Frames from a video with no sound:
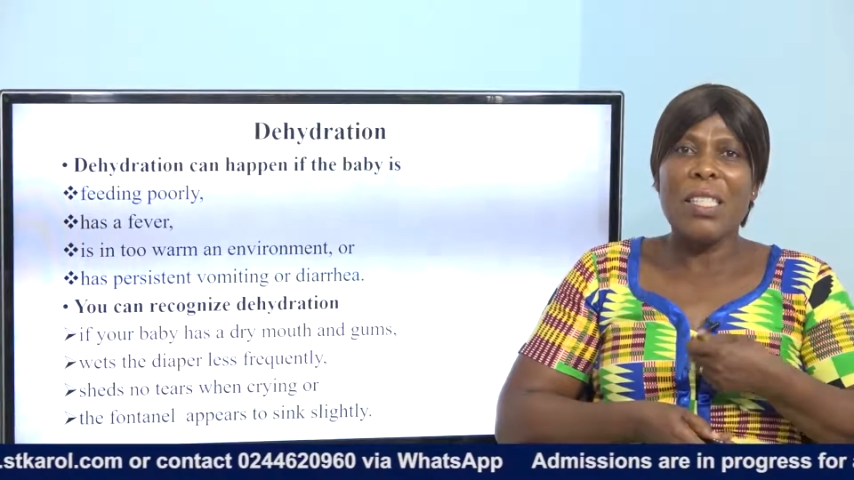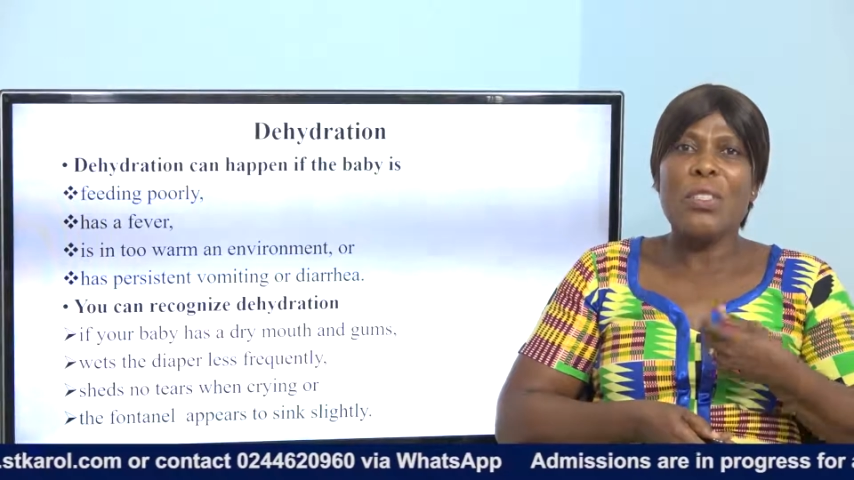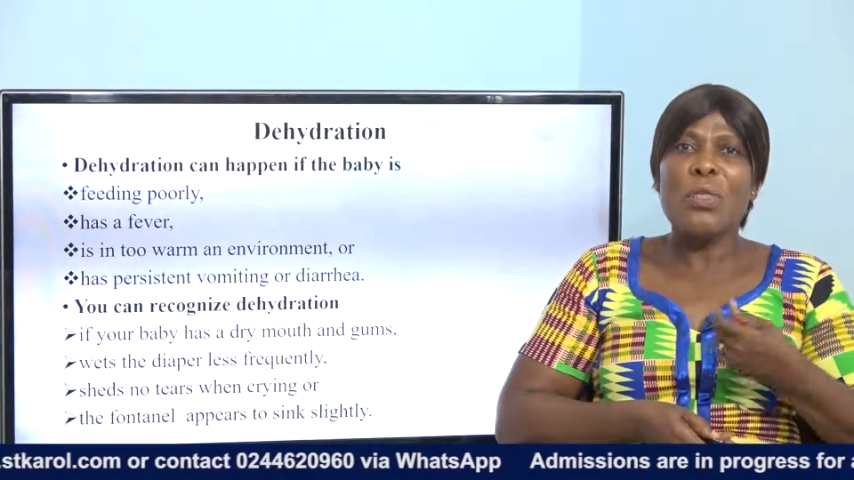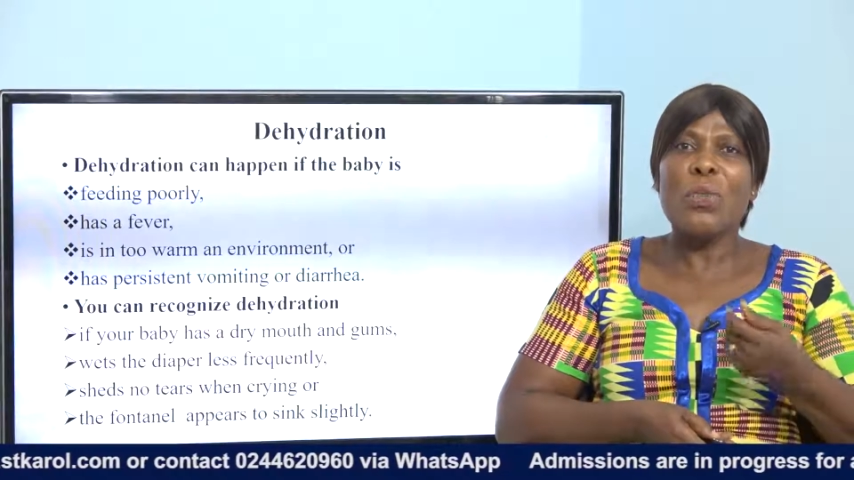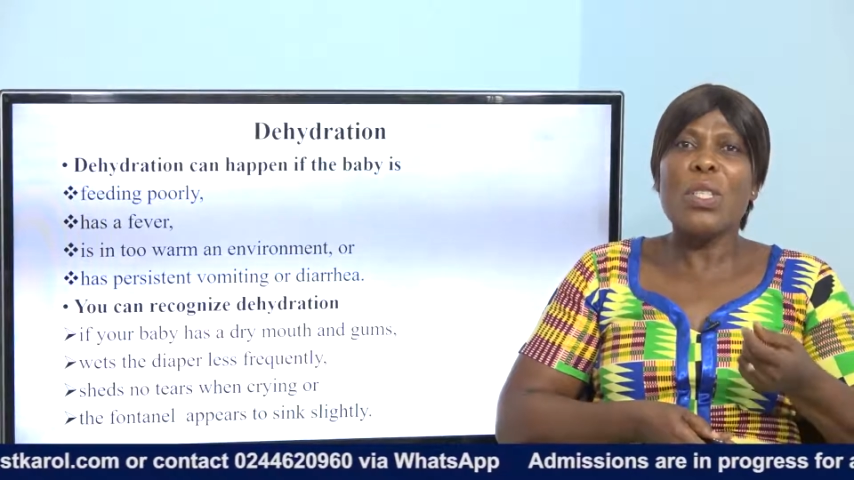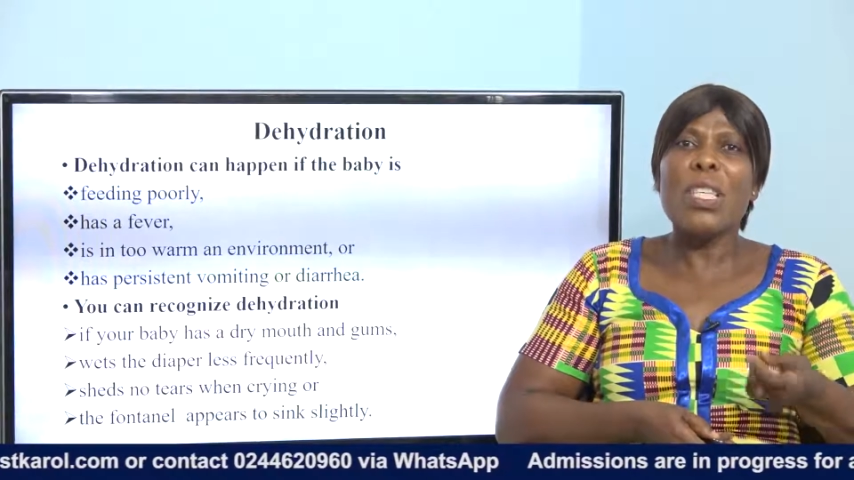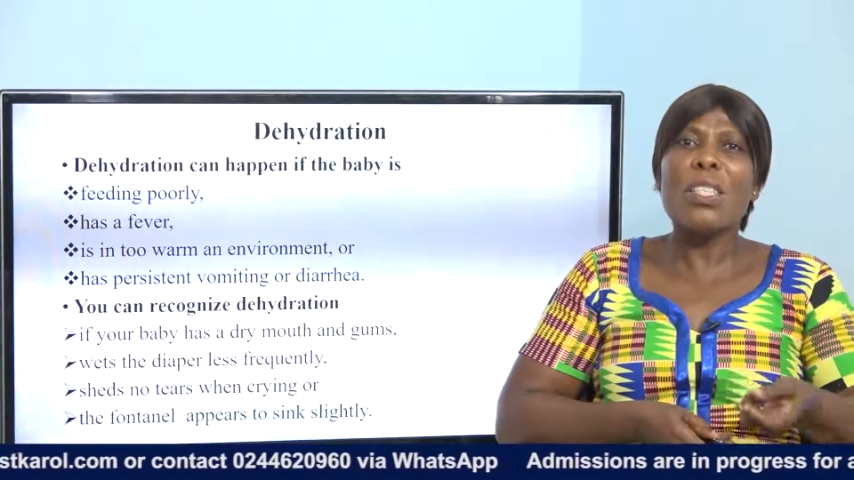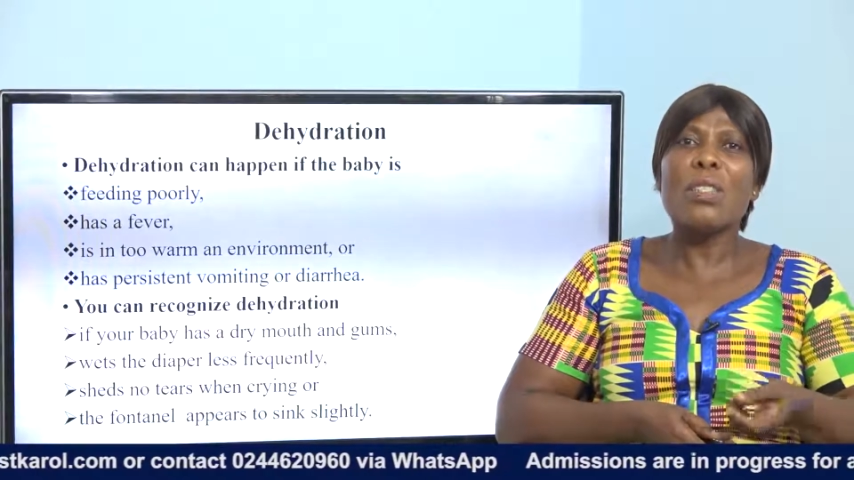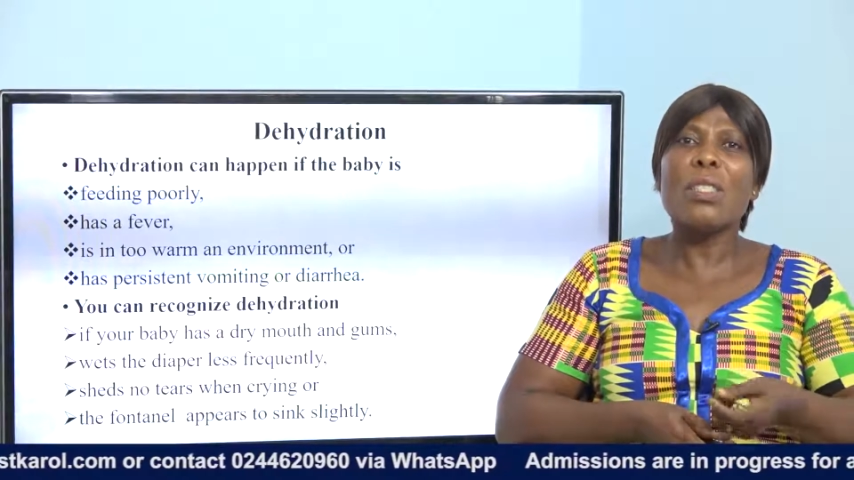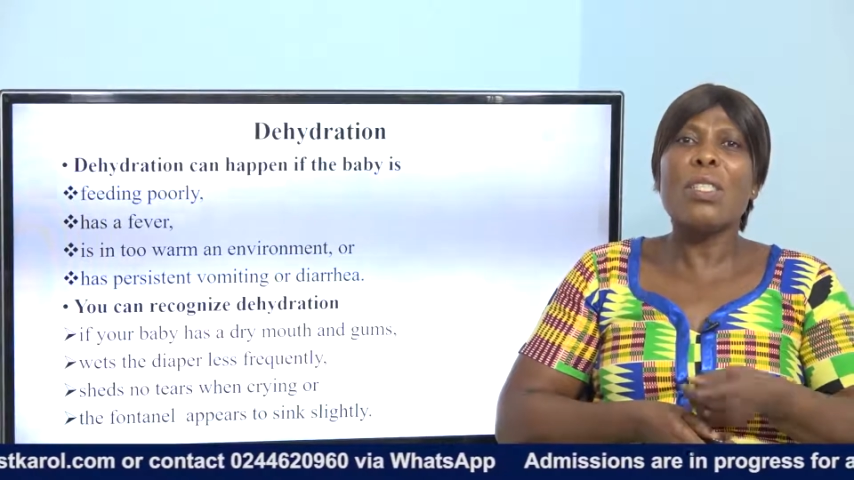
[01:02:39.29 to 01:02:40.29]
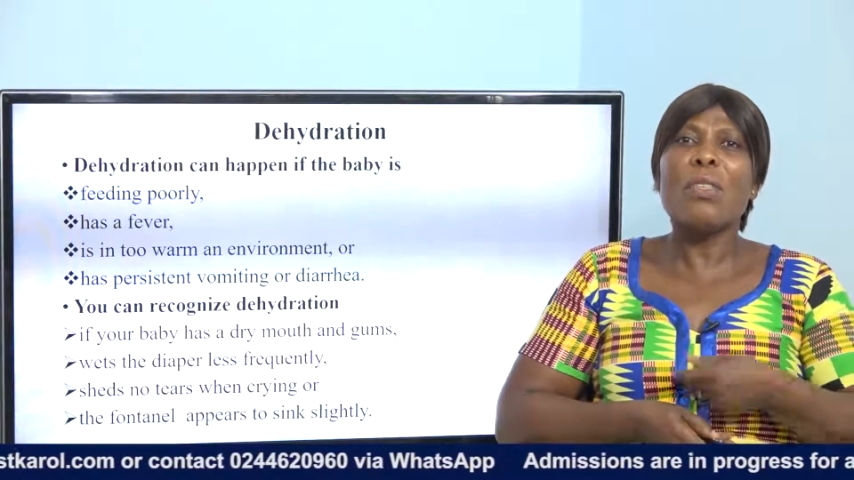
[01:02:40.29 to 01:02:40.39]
So this